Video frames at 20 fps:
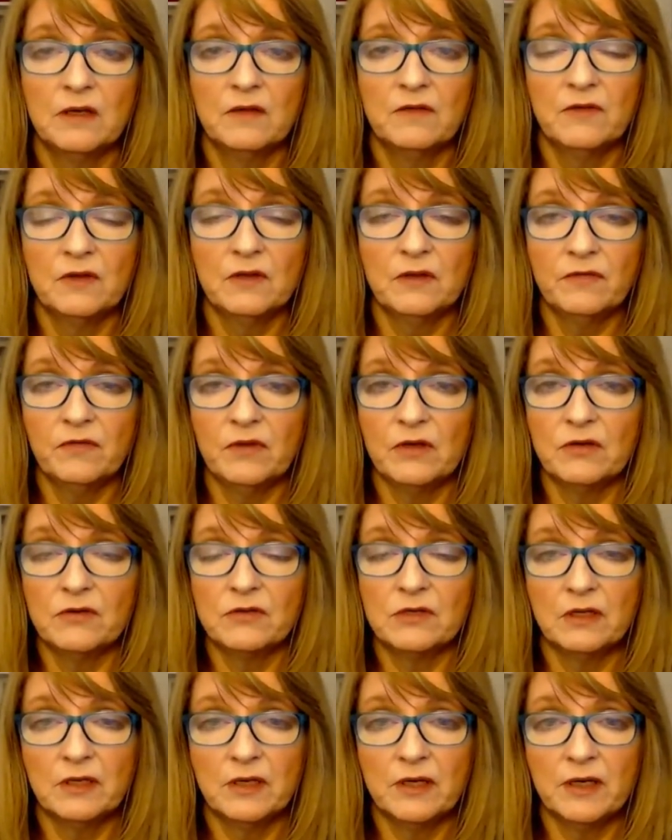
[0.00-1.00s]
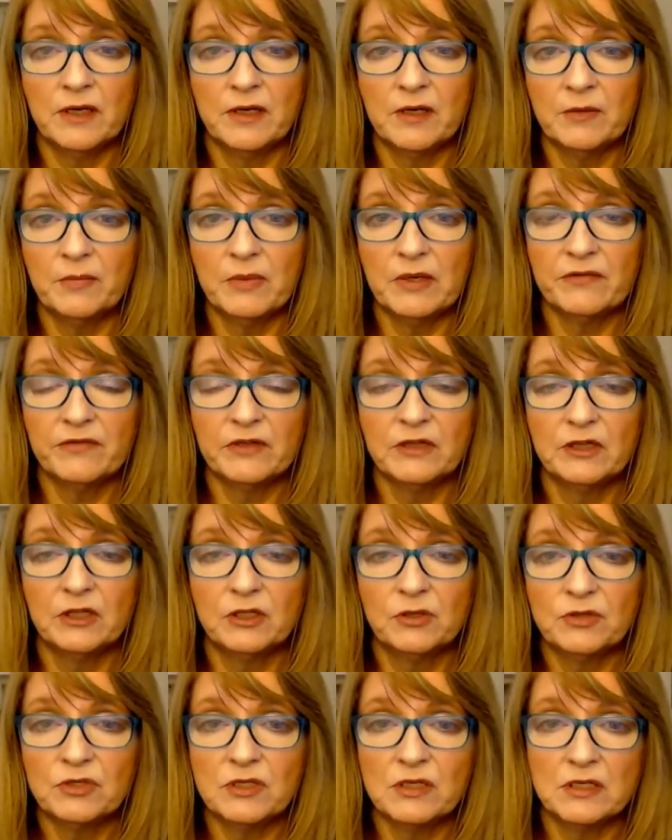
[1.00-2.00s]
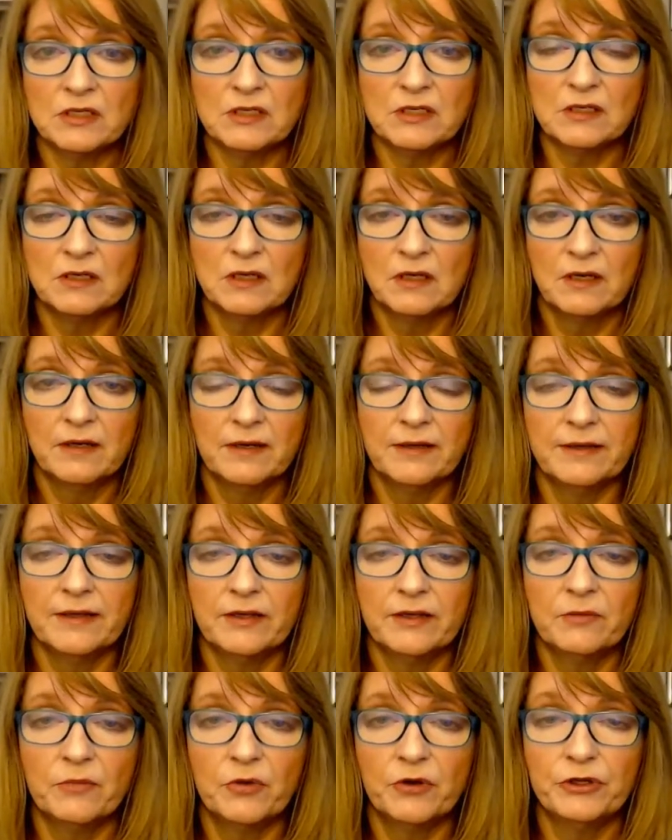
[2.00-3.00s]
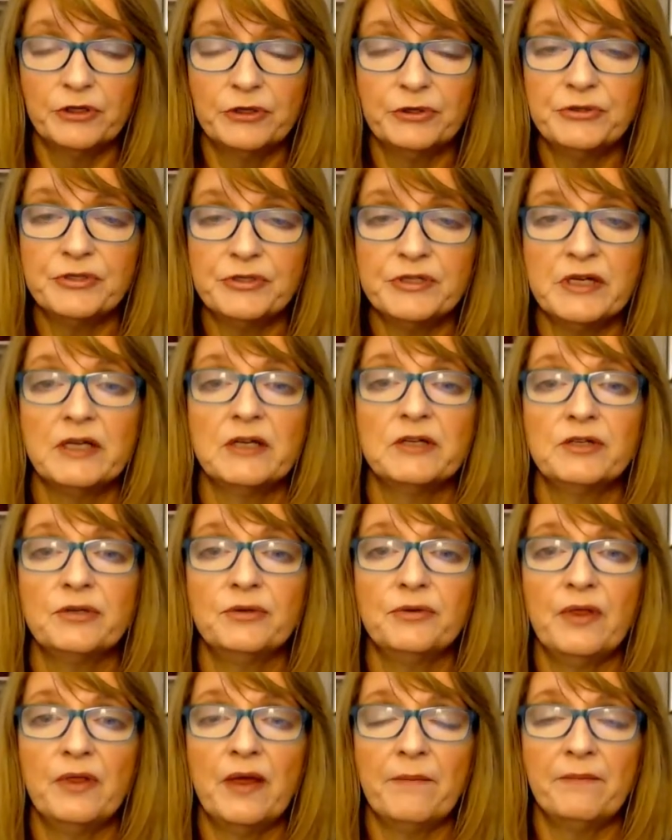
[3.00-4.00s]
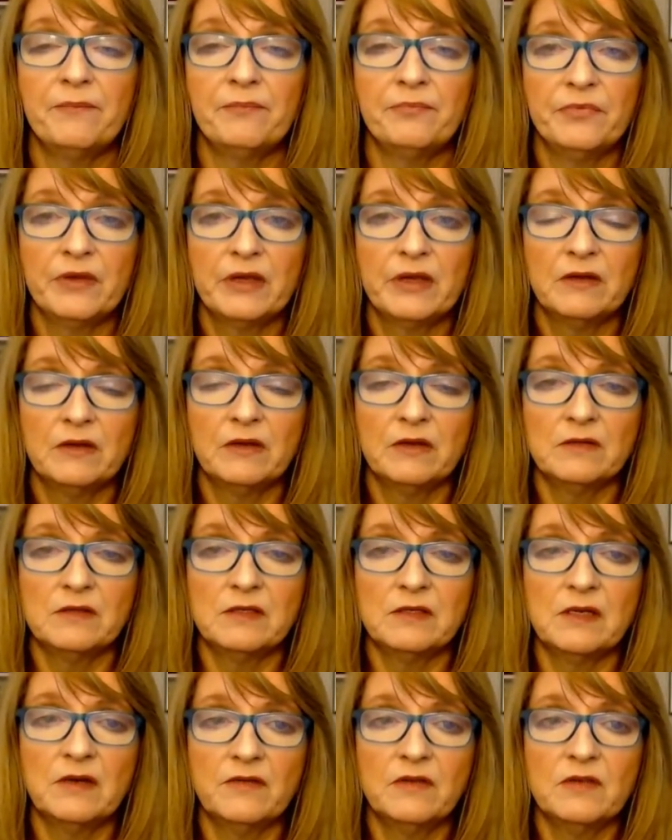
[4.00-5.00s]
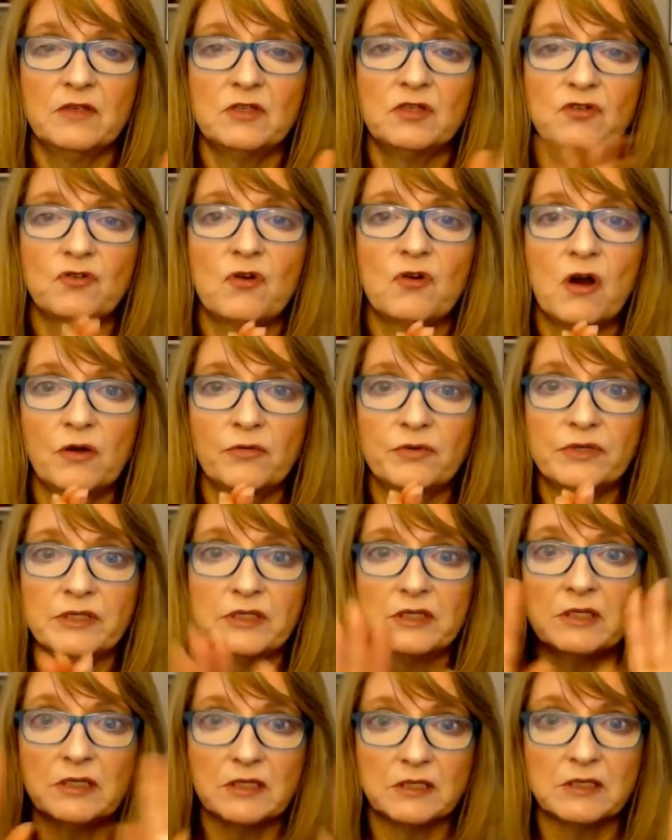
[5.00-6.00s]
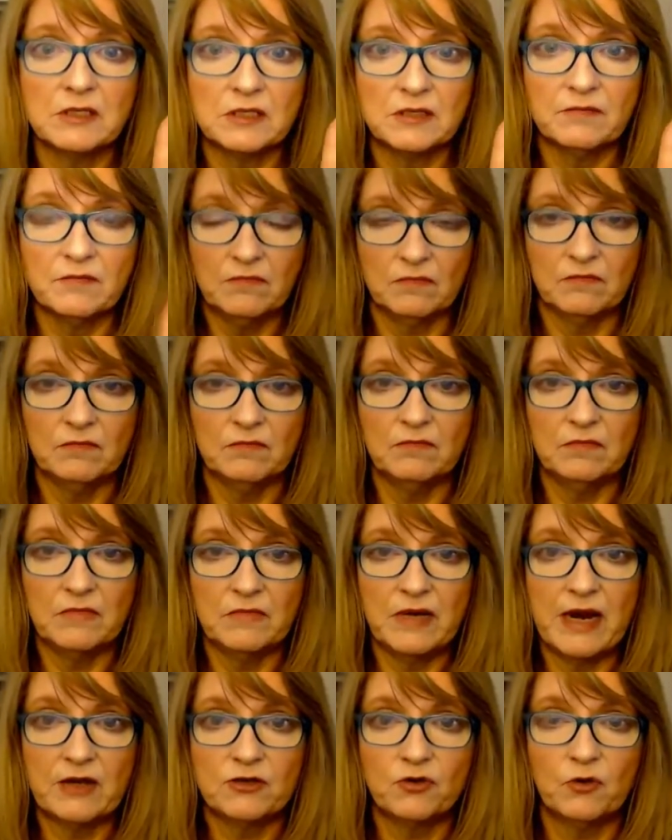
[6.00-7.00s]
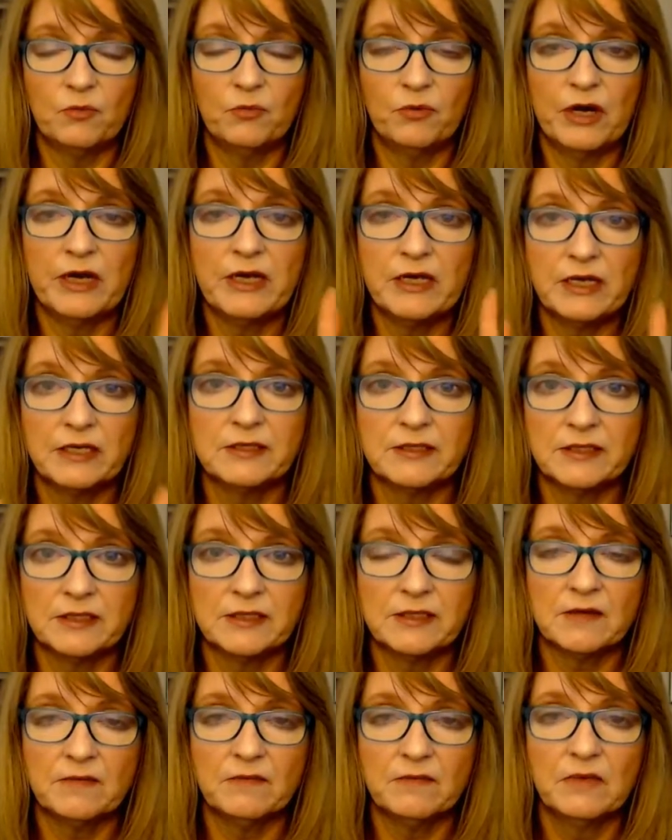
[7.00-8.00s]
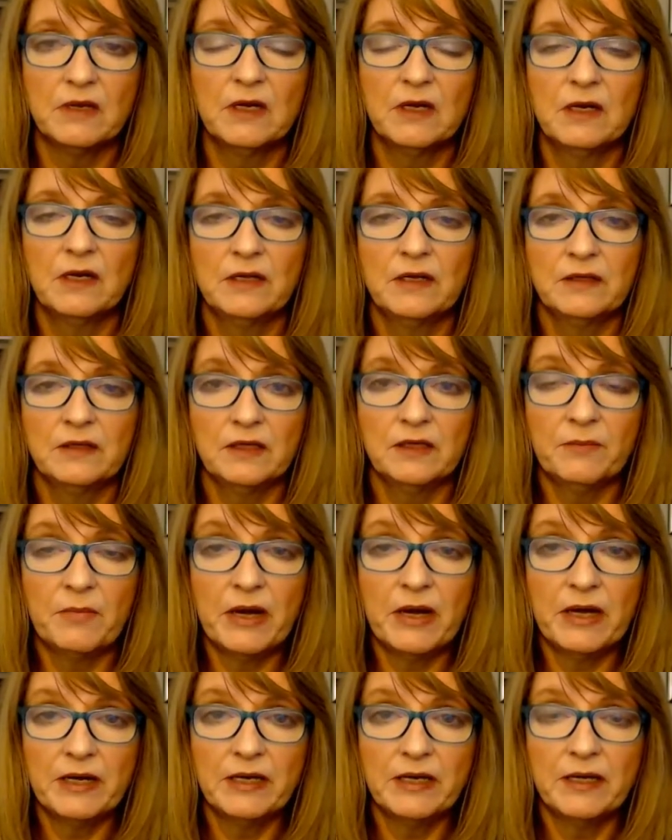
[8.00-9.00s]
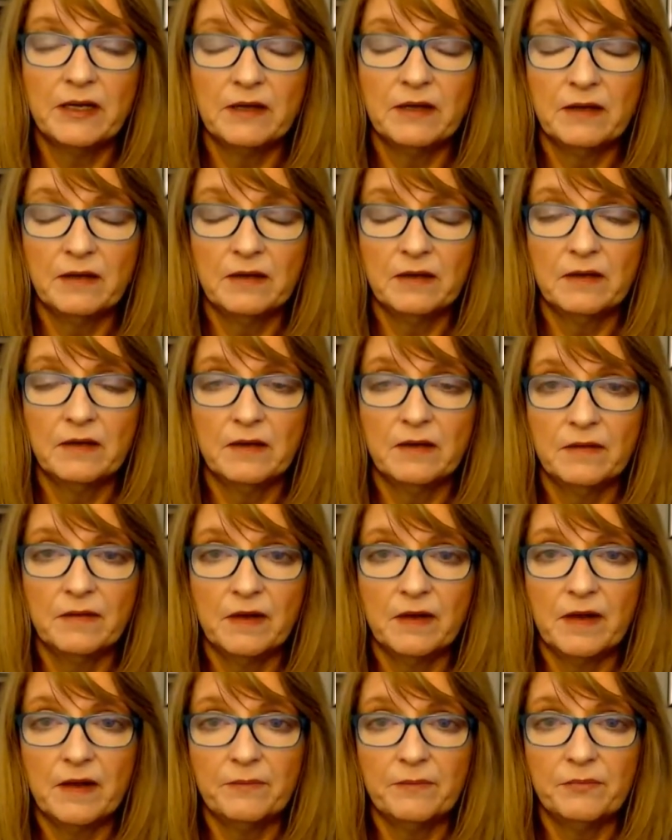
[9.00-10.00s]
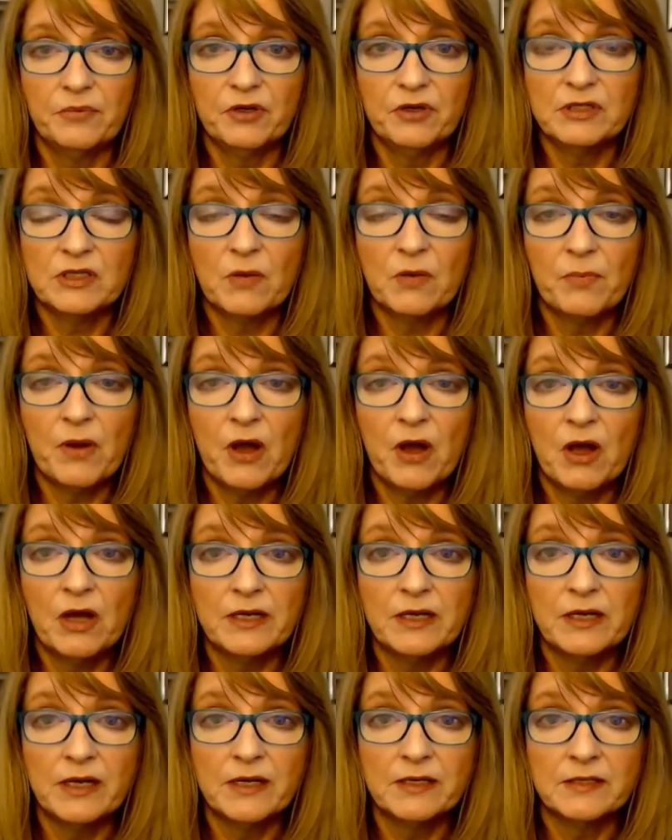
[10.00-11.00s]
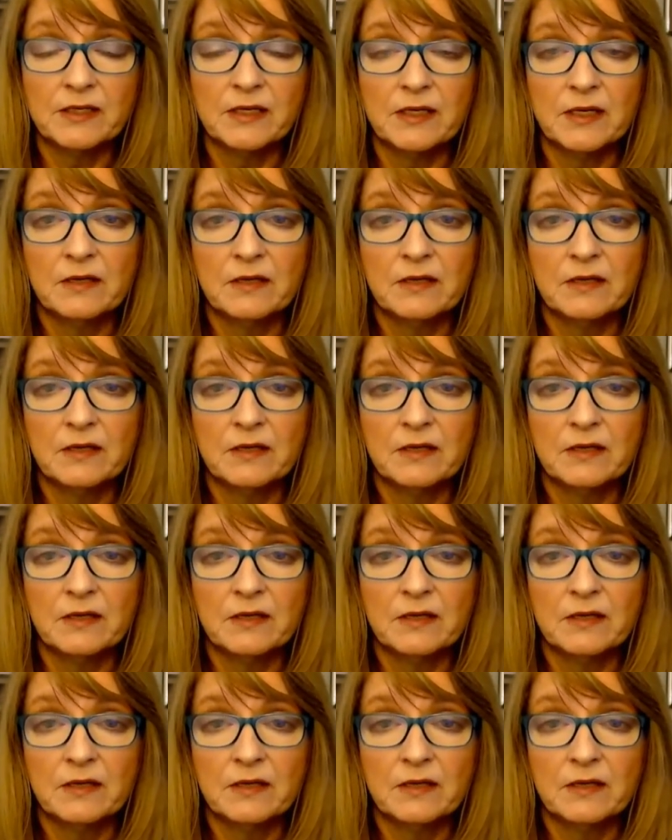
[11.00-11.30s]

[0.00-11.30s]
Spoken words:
Feel if there's a little bit of a looseness, a little more loosening to them, instead of the strong resistance, natural braking system that the body puts upon us.